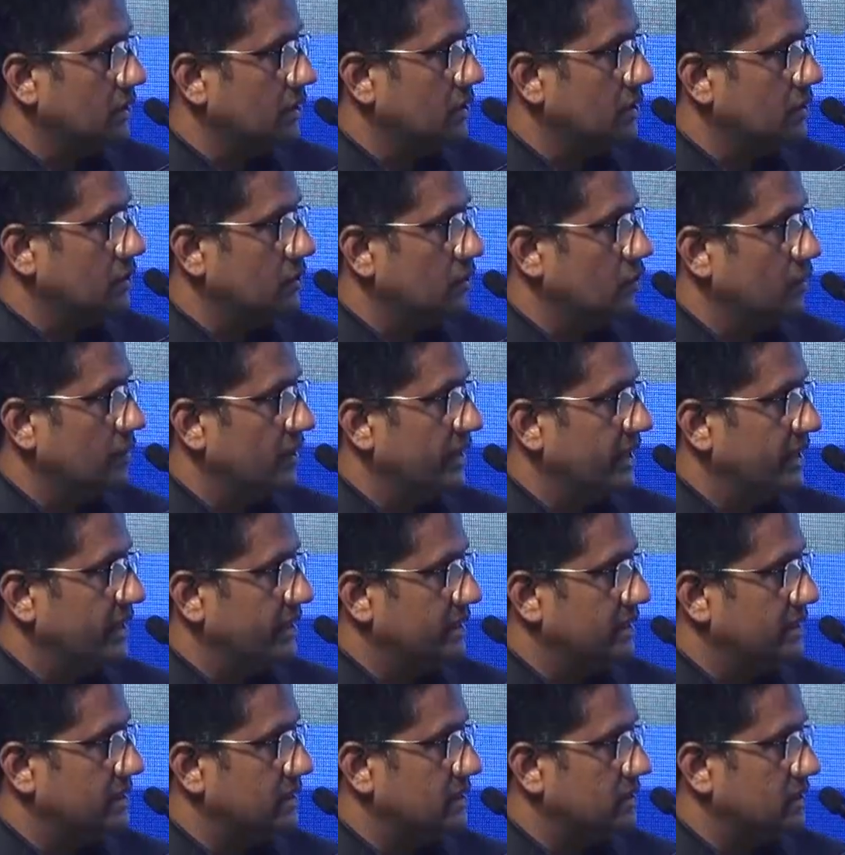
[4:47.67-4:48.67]
no
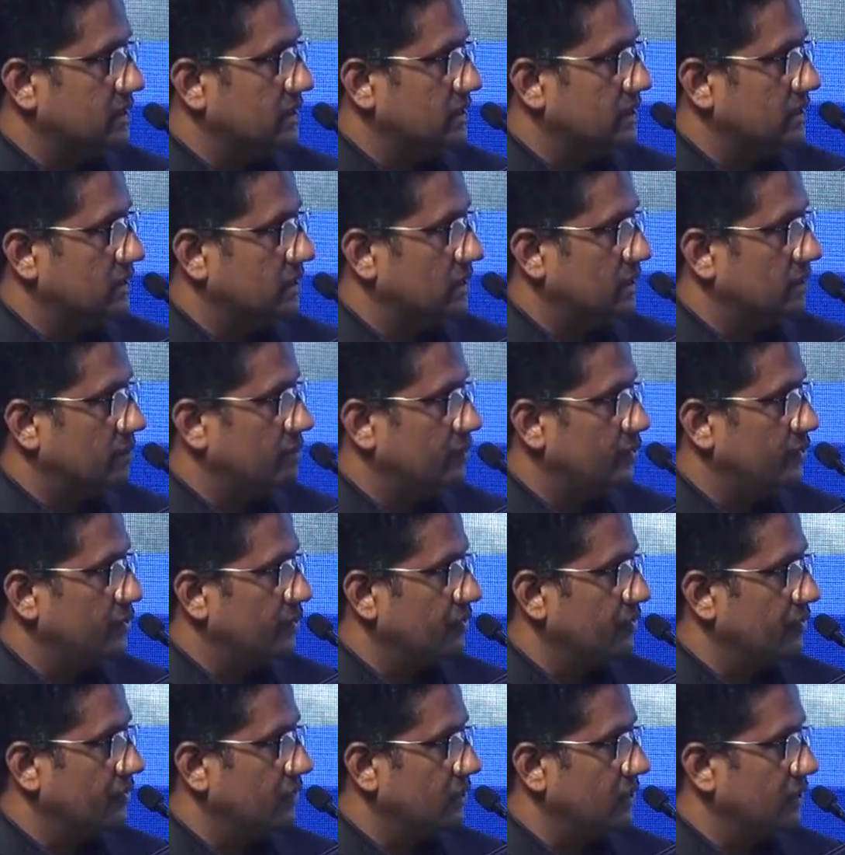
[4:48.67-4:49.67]
gradient, and
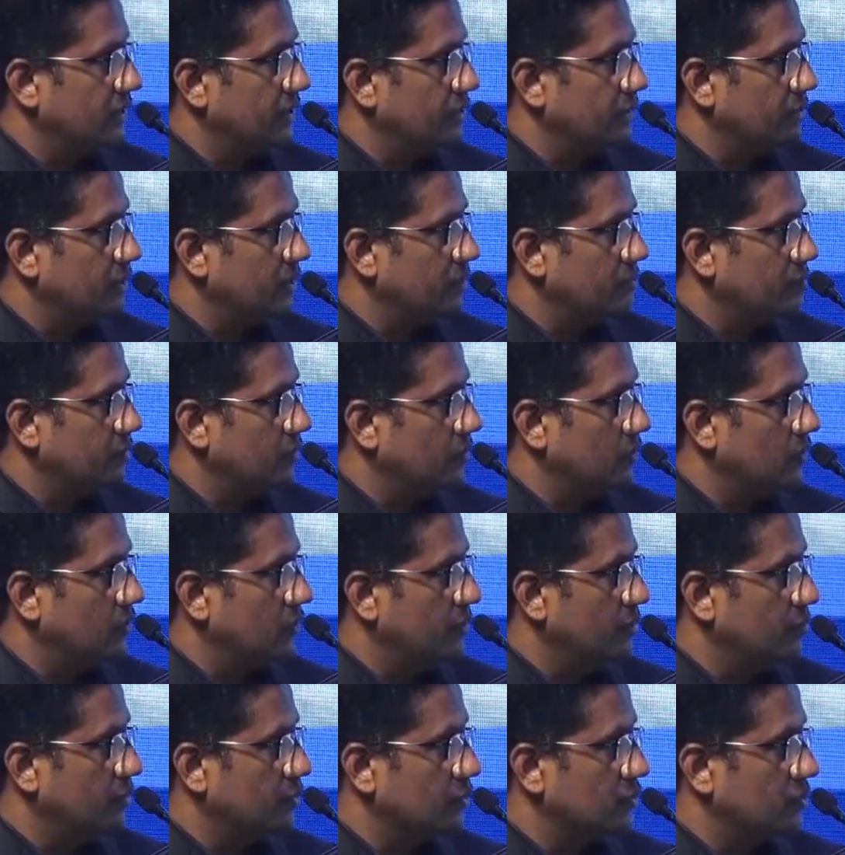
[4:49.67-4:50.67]
beautiful, and you can go
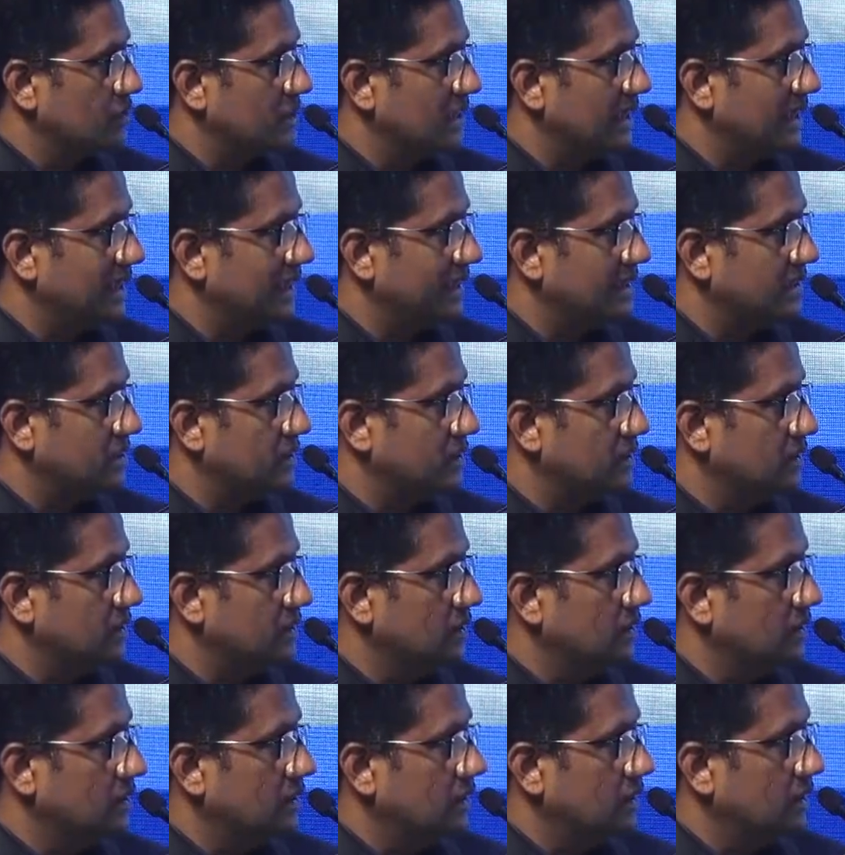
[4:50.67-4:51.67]
and post-dilate,
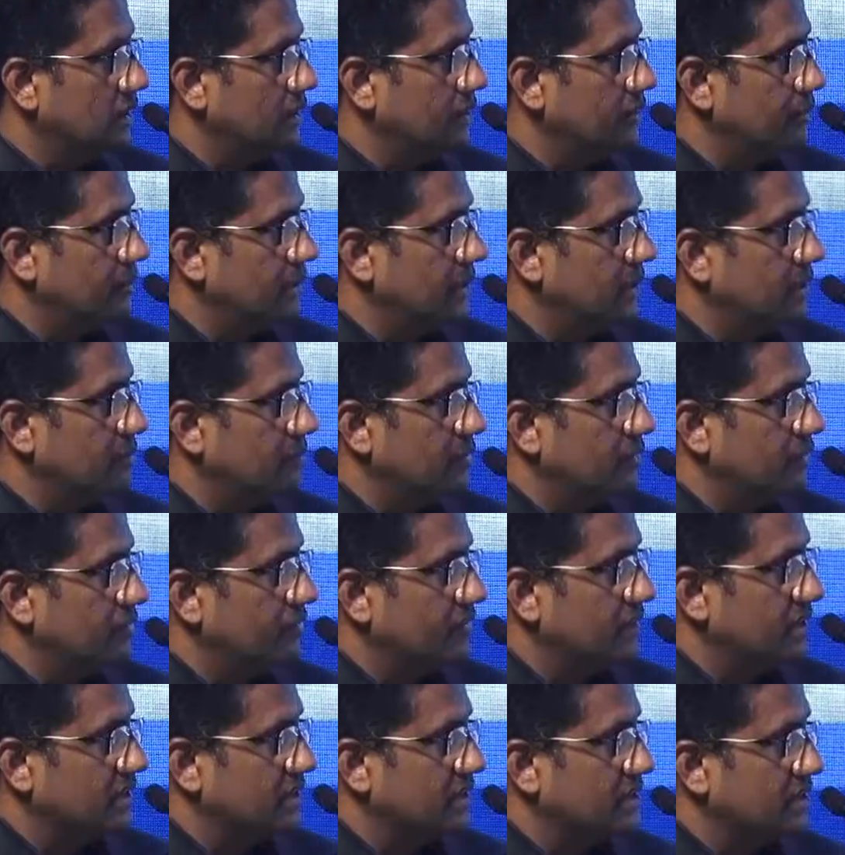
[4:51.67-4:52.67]
and you get a
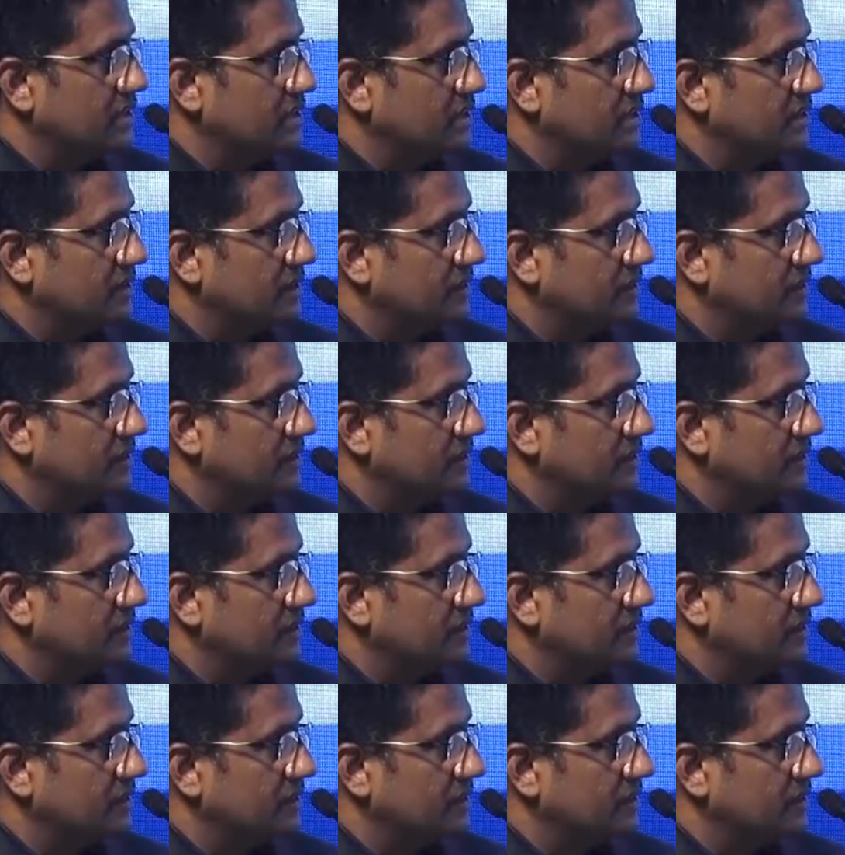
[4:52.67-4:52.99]
perfect result.